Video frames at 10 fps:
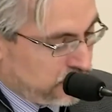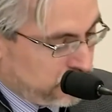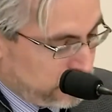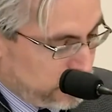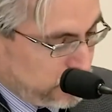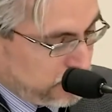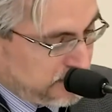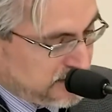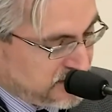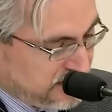
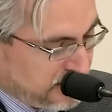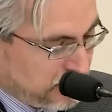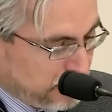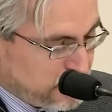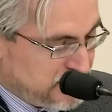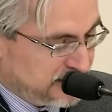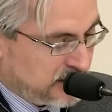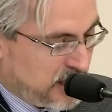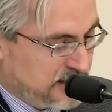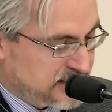To start closing the
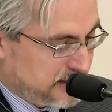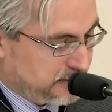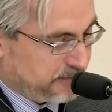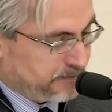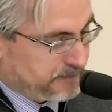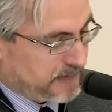concept,